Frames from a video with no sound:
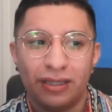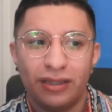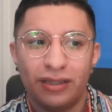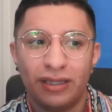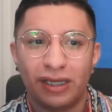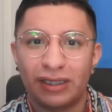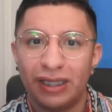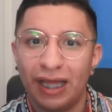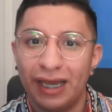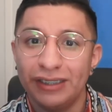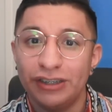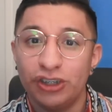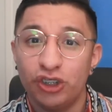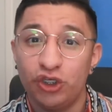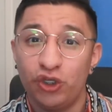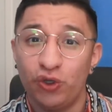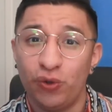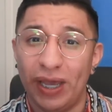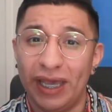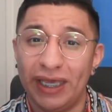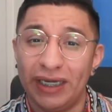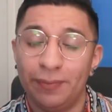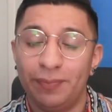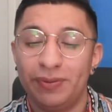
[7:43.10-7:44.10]
The client should
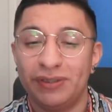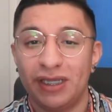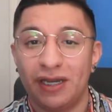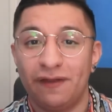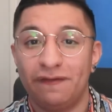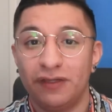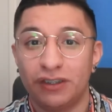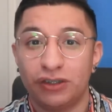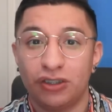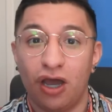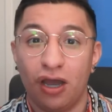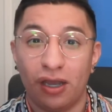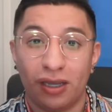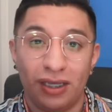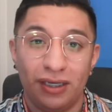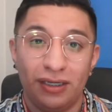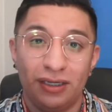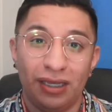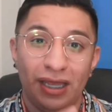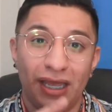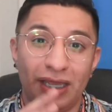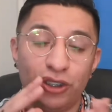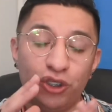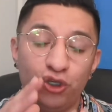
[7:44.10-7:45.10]
do 80% of the
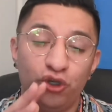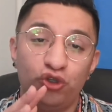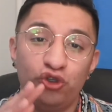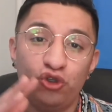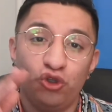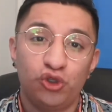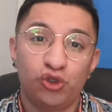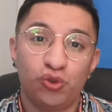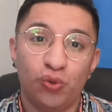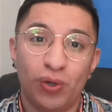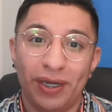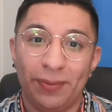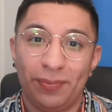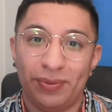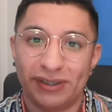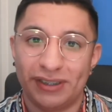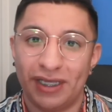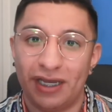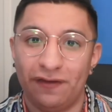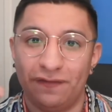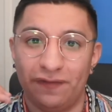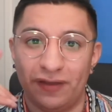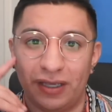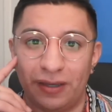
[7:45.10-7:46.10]
talking, and you do
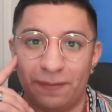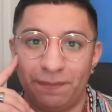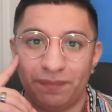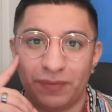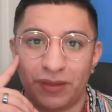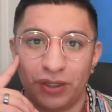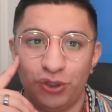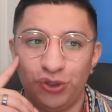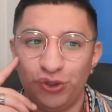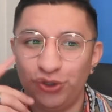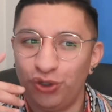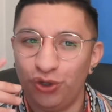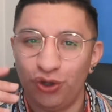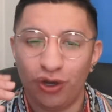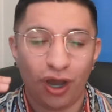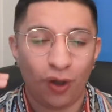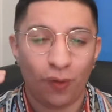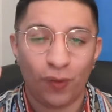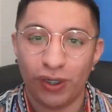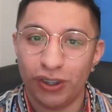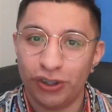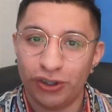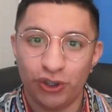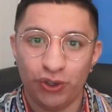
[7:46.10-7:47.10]
20% of it. You do
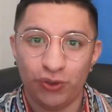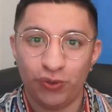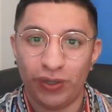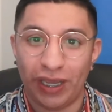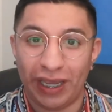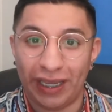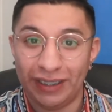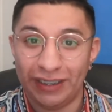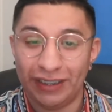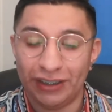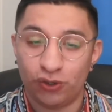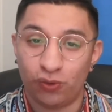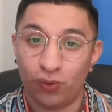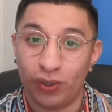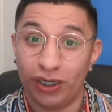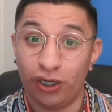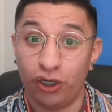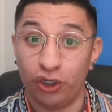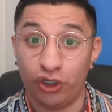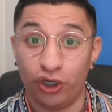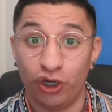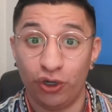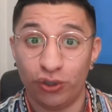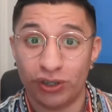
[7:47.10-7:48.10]
not want to do
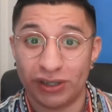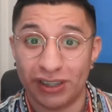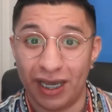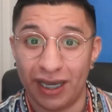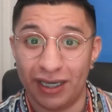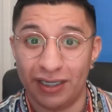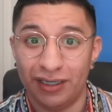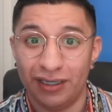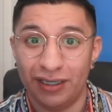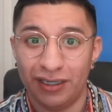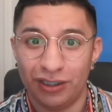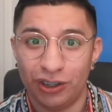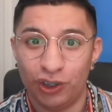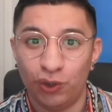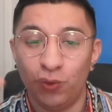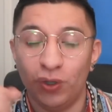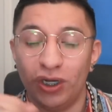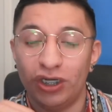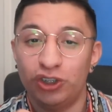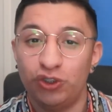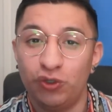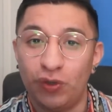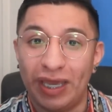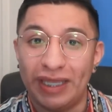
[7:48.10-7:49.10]
80-20 on your side. You
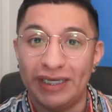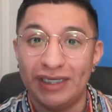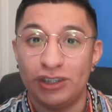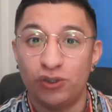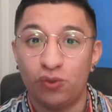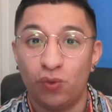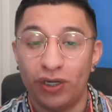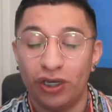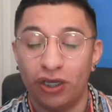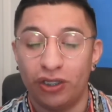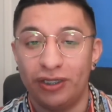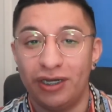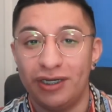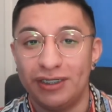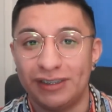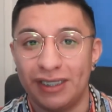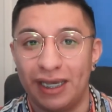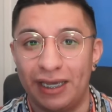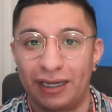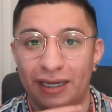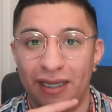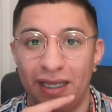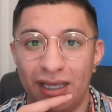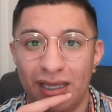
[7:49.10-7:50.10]
want to do 80-20 on their
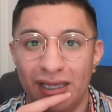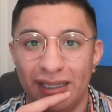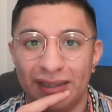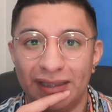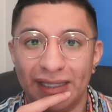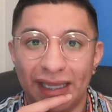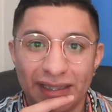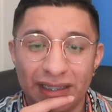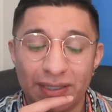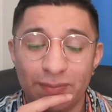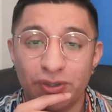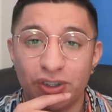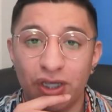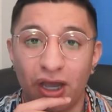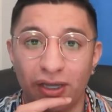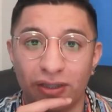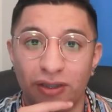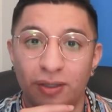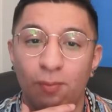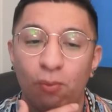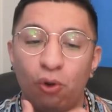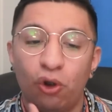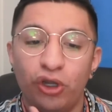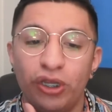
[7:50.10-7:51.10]
side. Let them
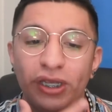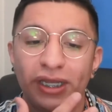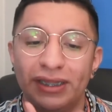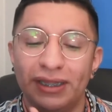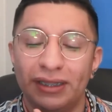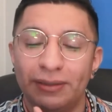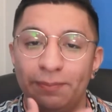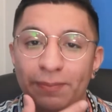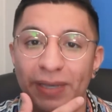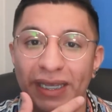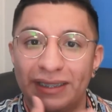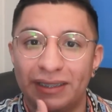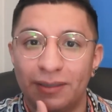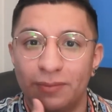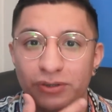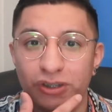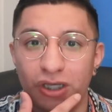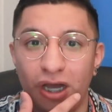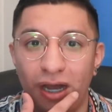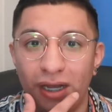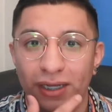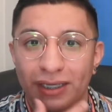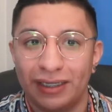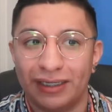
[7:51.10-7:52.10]
talk. The more you can make them
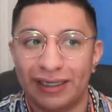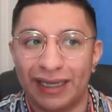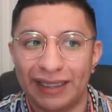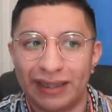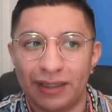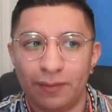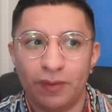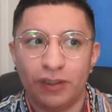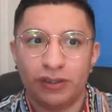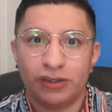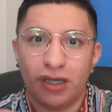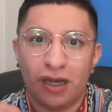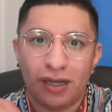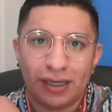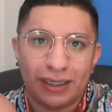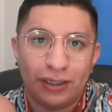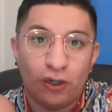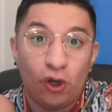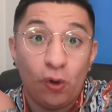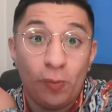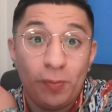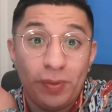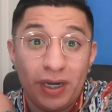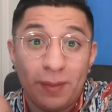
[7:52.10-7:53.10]
talk and get them to talk
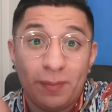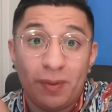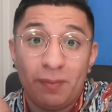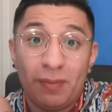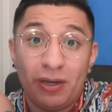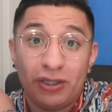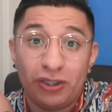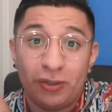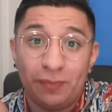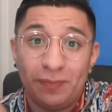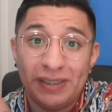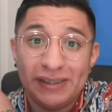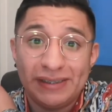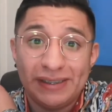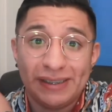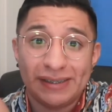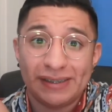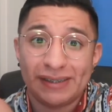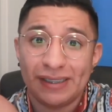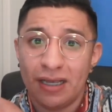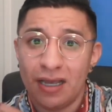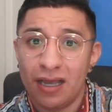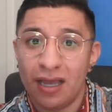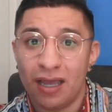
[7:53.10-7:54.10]
and open up about their
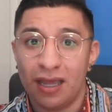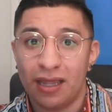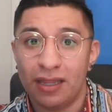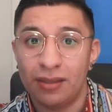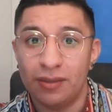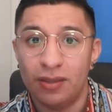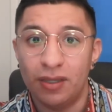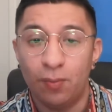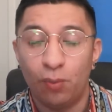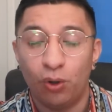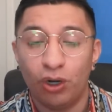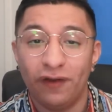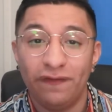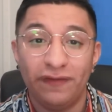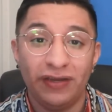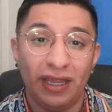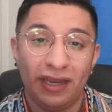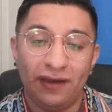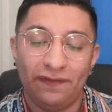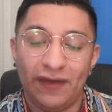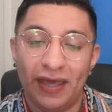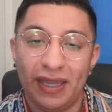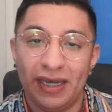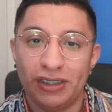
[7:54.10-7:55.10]
business, the more of an
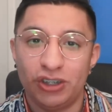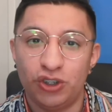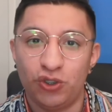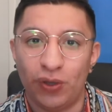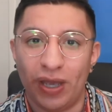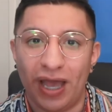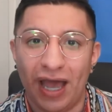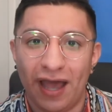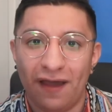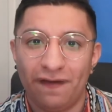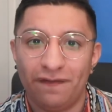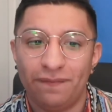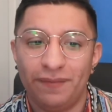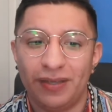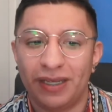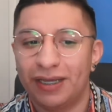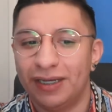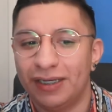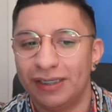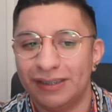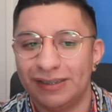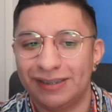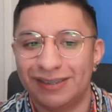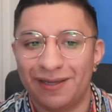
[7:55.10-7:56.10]
advantage you have,
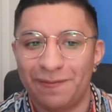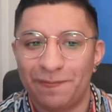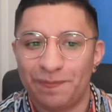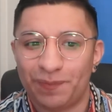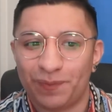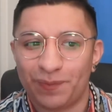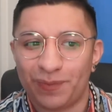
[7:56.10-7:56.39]
because